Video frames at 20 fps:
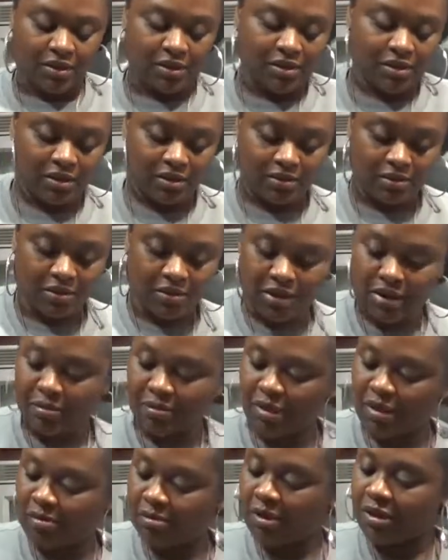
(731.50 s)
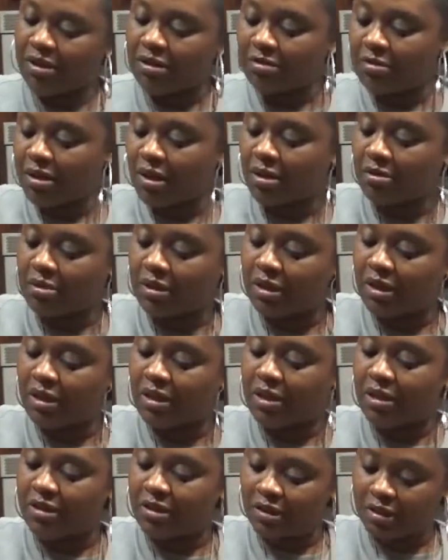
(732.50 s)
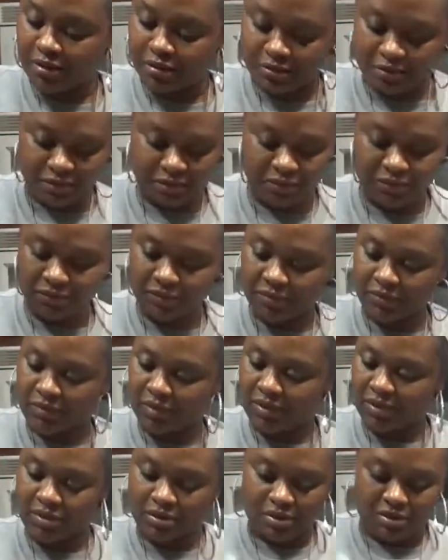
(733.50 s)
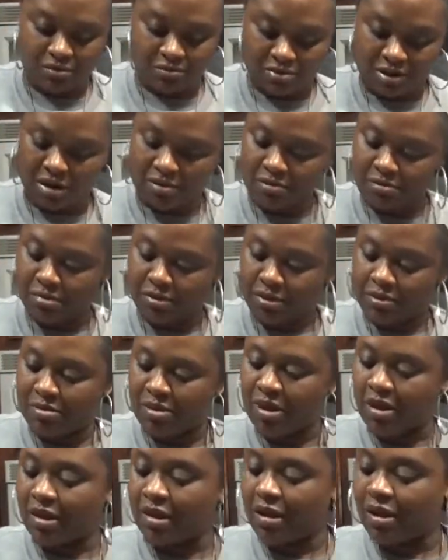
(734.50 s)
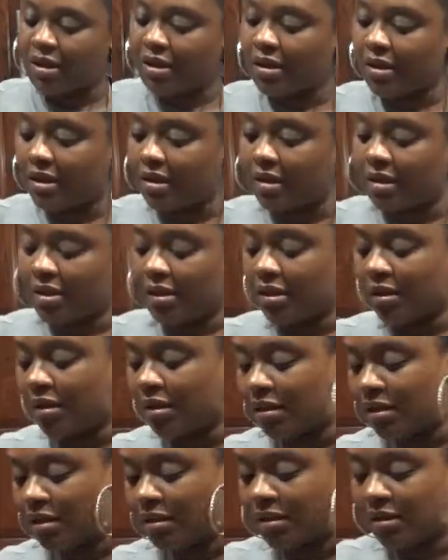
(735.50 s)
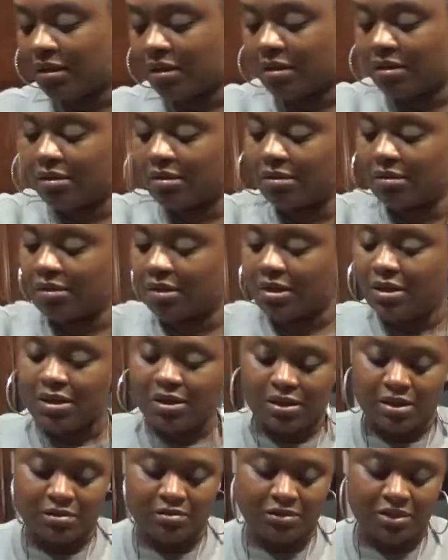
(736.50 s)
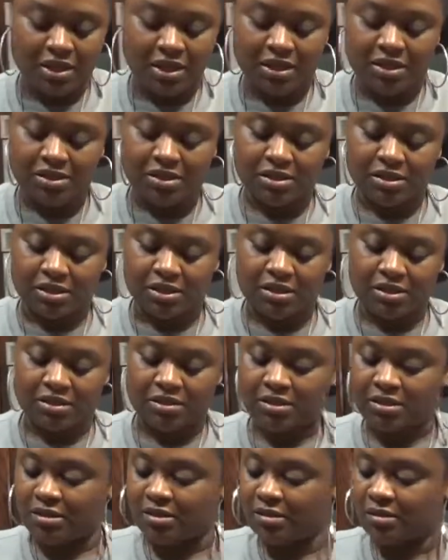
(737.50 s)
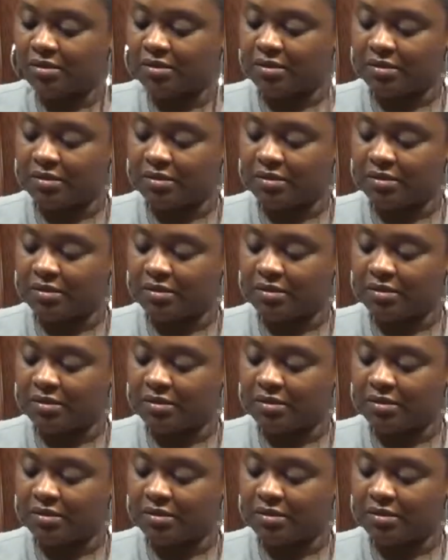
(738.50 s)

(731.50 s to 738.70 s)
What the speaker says: I don't know how many I'm gonna be able to get out of here. Probably about it. I'm thinking 6.